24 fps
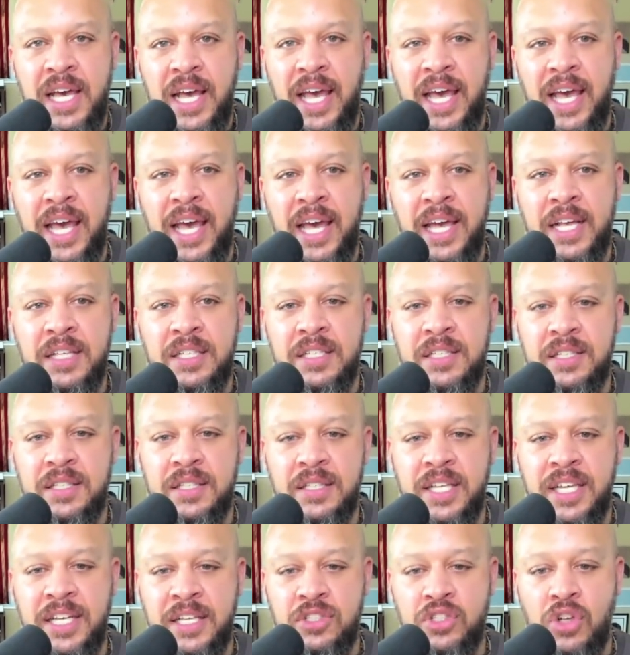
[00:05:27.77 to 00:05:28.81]
And
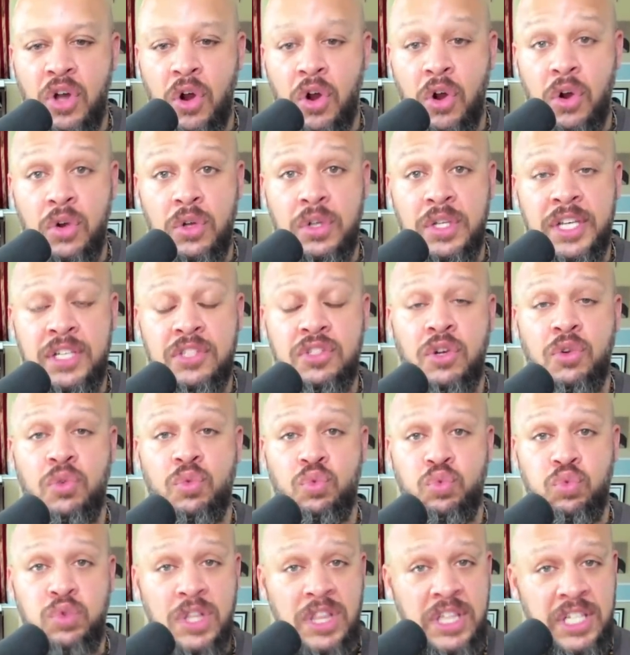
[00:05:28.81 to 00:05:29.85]
these are these are
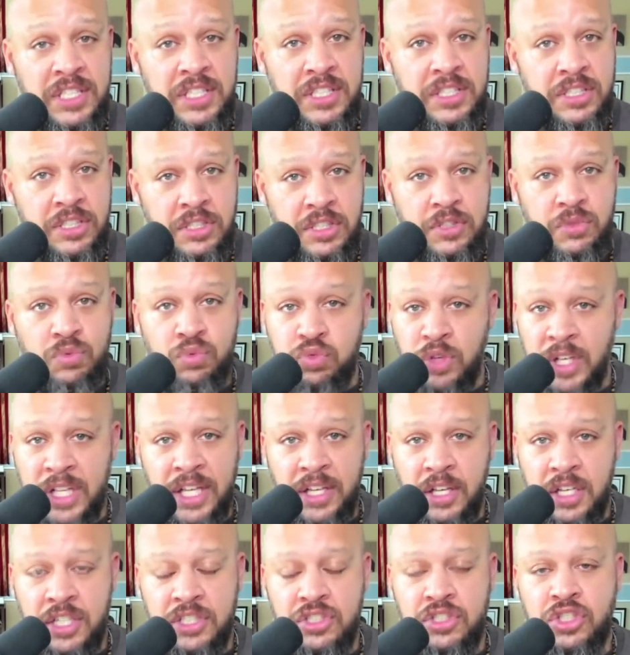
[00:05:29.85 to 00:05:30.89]
religious, really
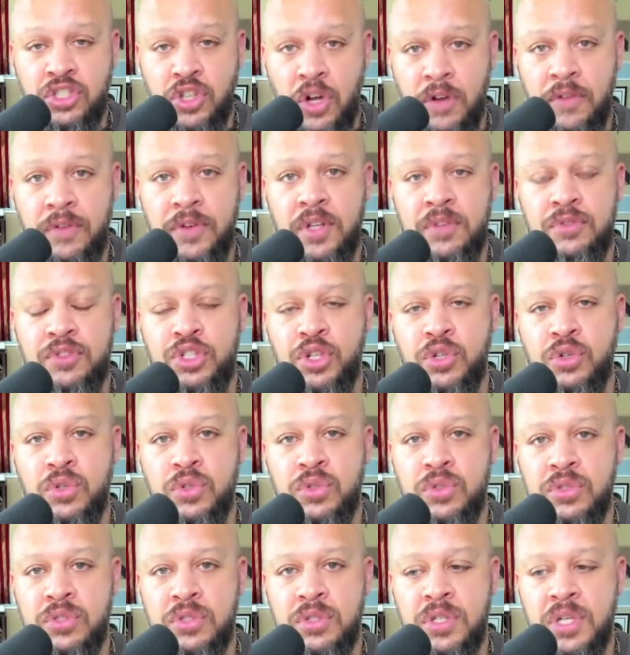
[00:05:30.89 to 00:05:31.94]
conservative
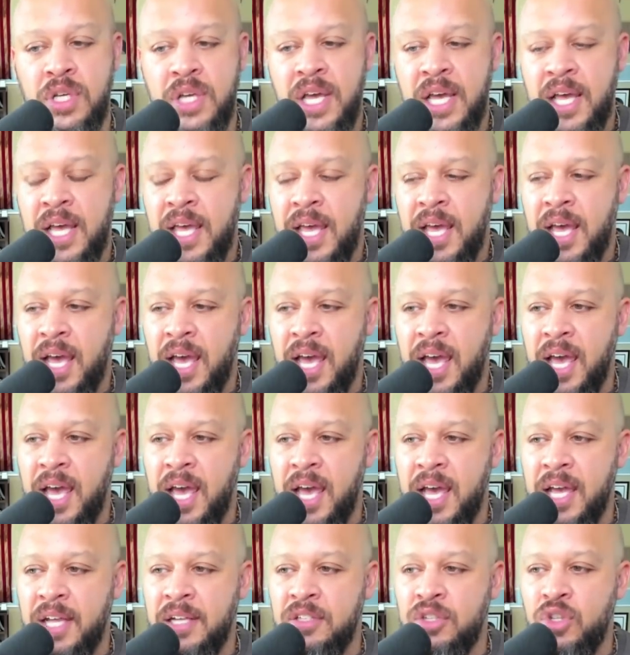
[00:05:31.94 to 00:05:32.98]
Jews.
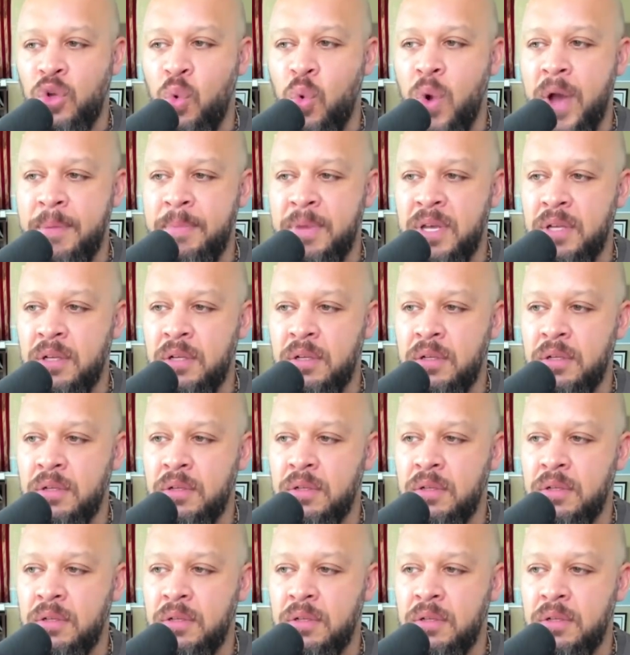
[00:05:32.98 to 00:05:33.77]
And the women,